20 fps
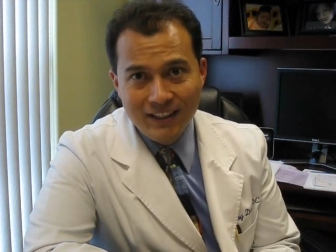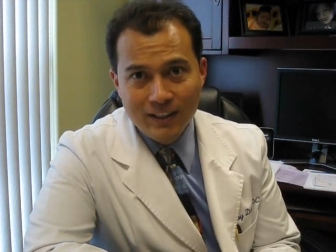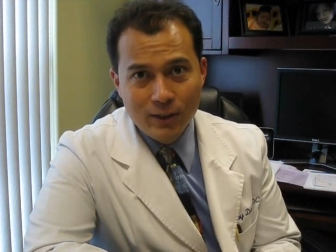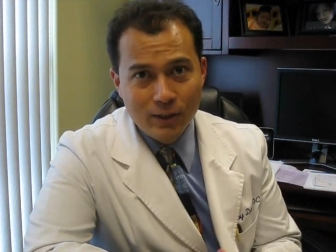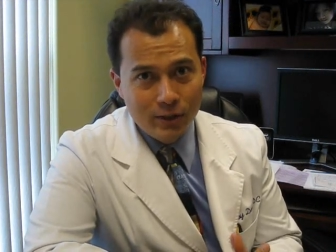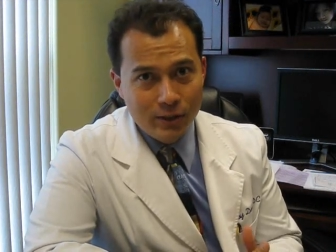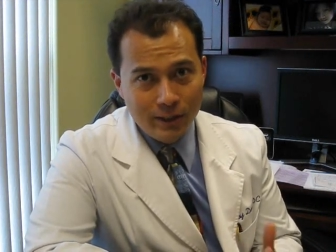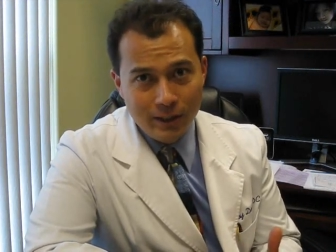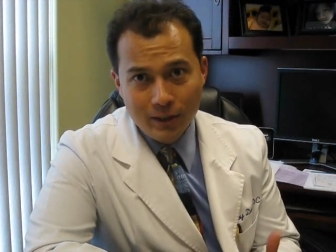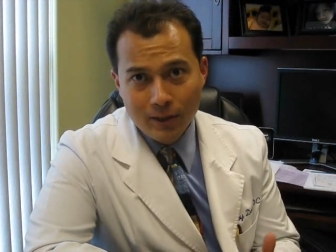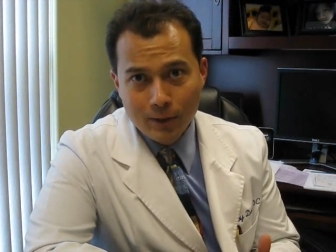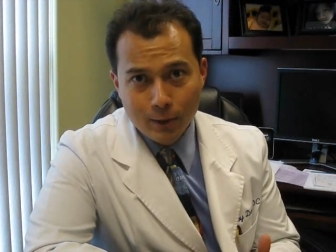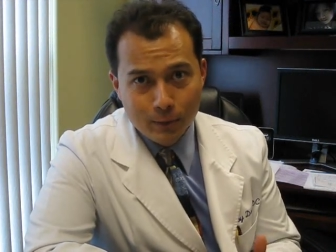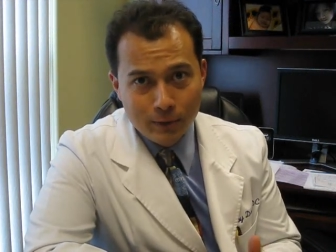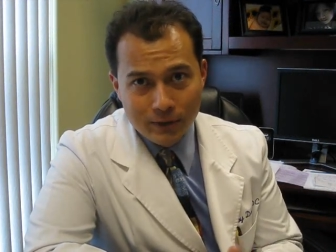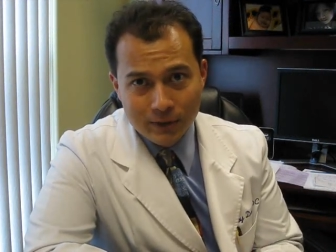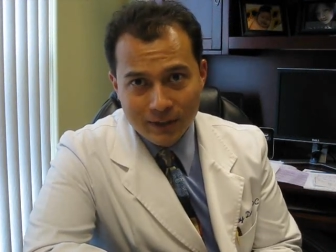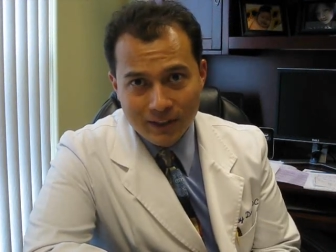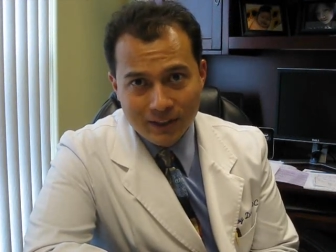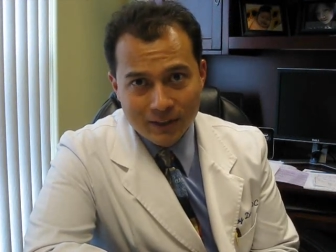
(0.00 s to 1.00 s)
to share her
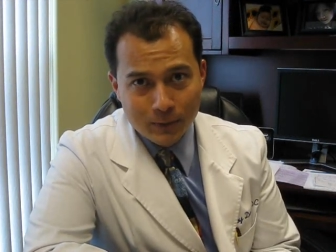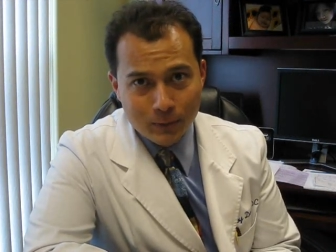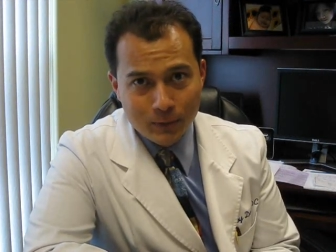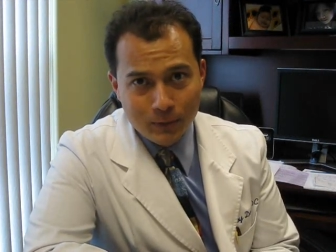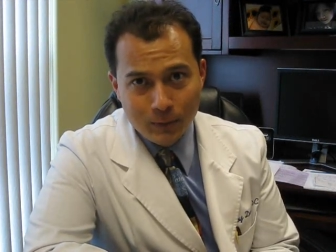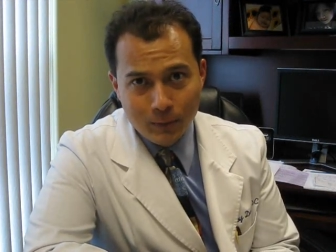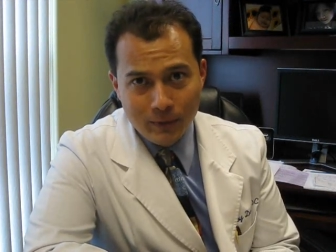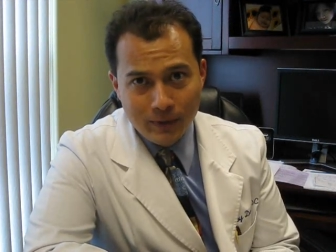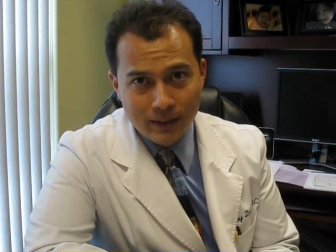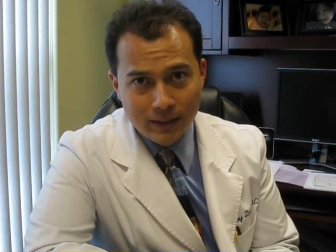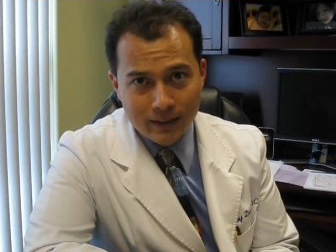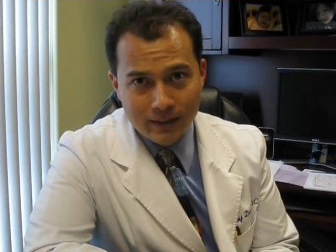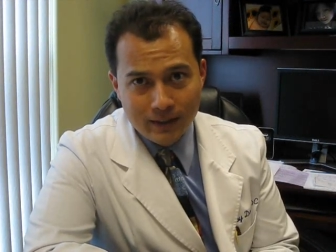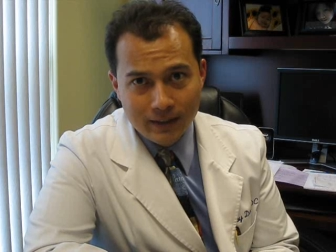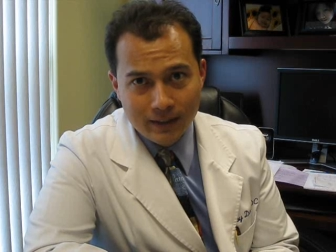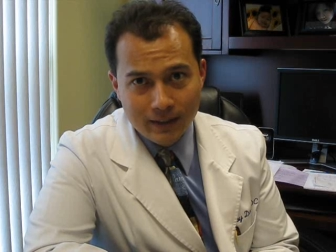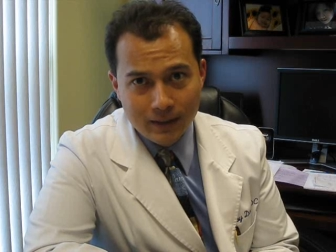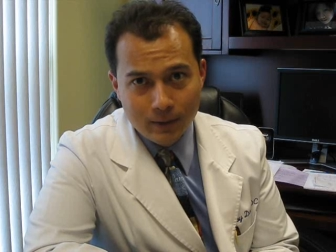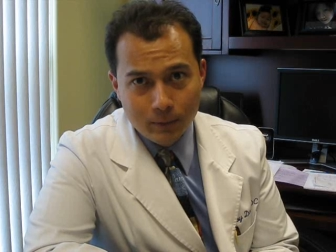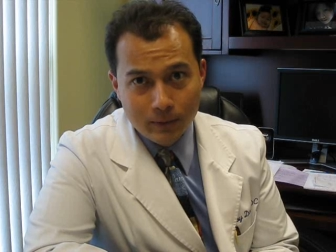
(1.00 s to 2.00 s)
results with
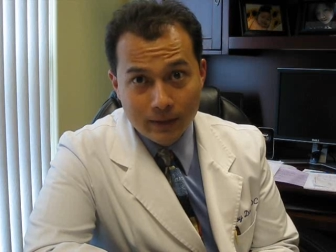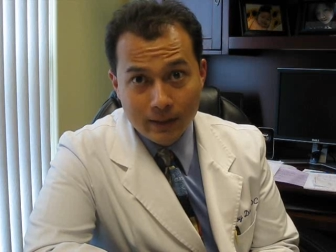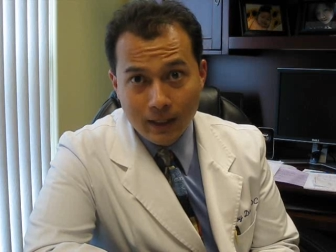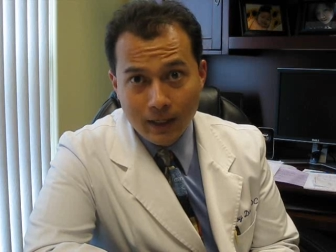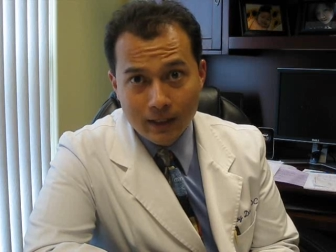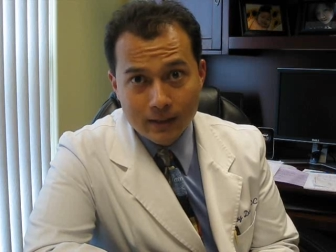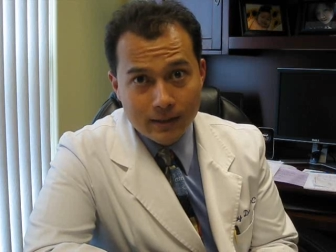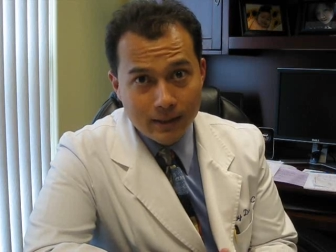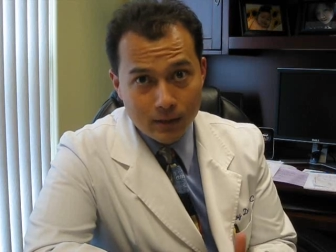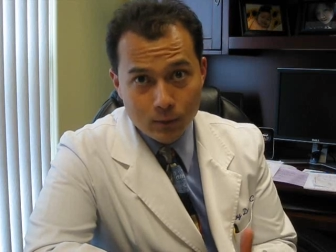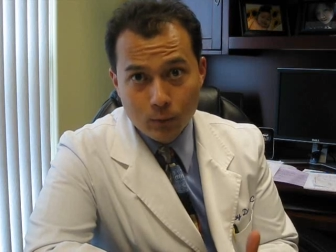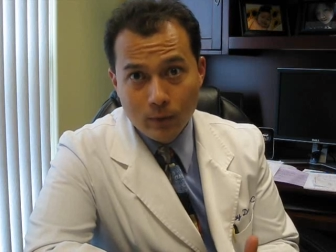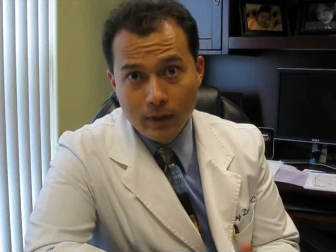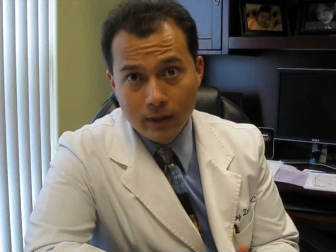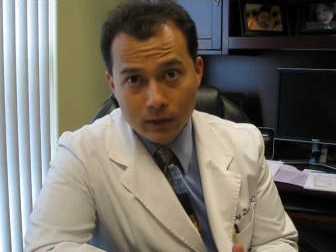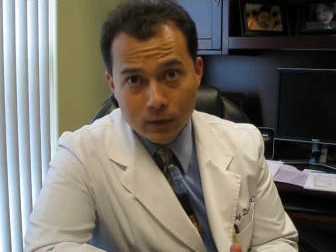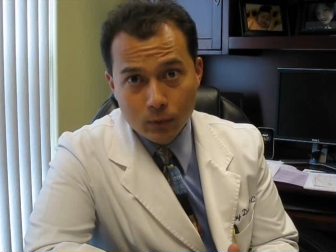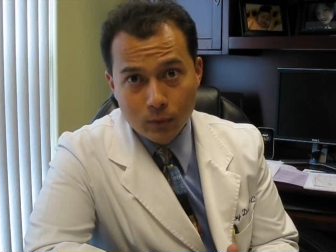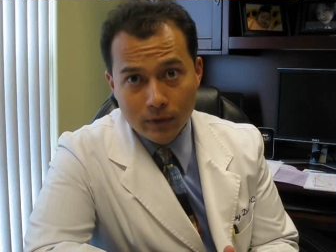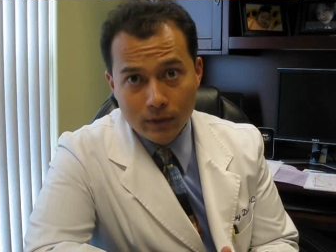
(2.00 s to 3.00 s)
us as
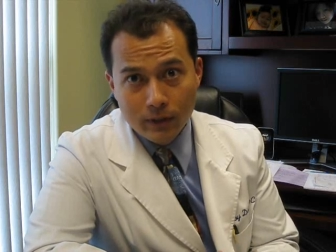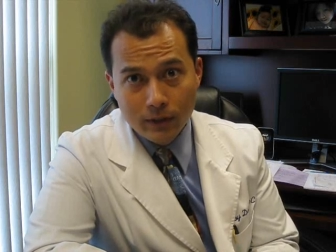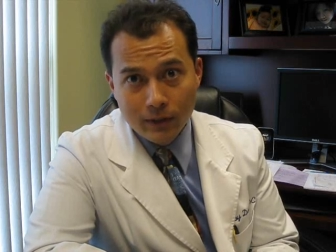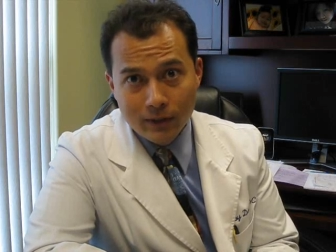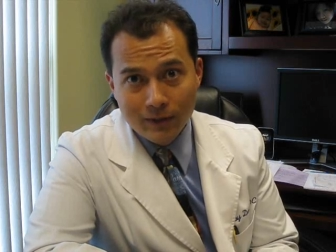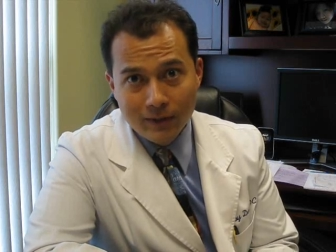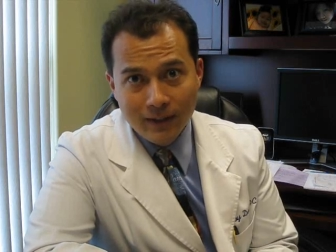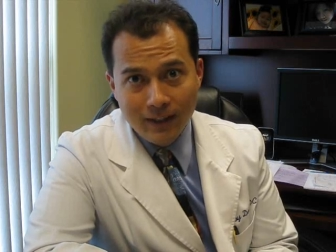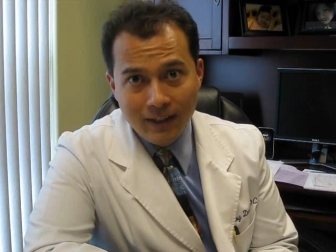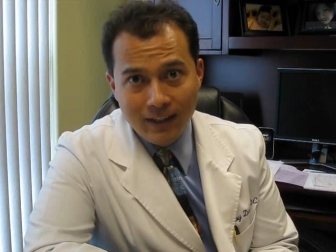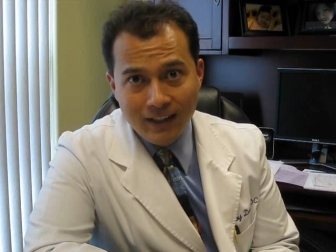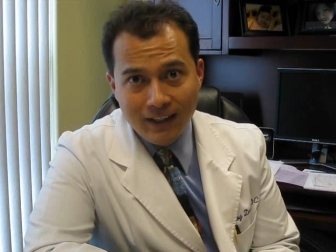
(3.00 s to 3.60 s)
well as with you.